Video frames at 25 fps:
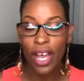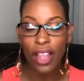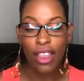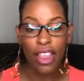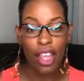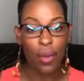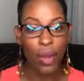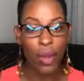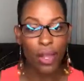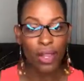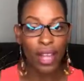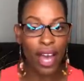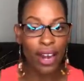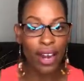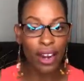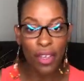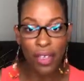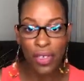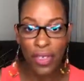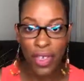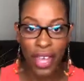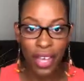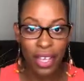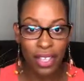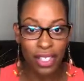There were a lot of
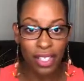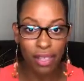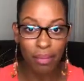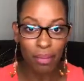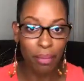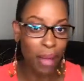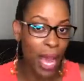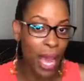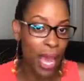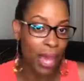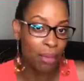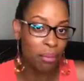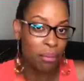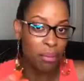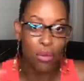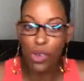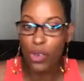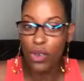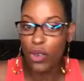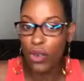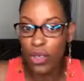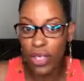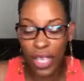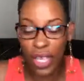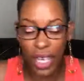things, my
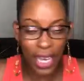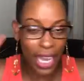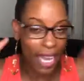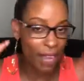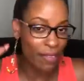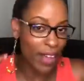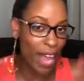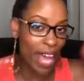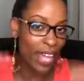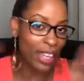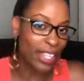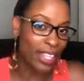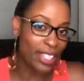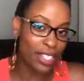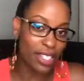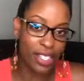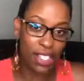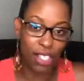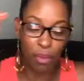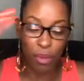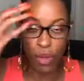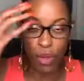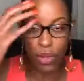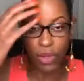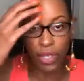music, if I listen
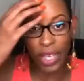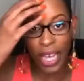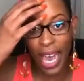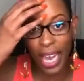to music,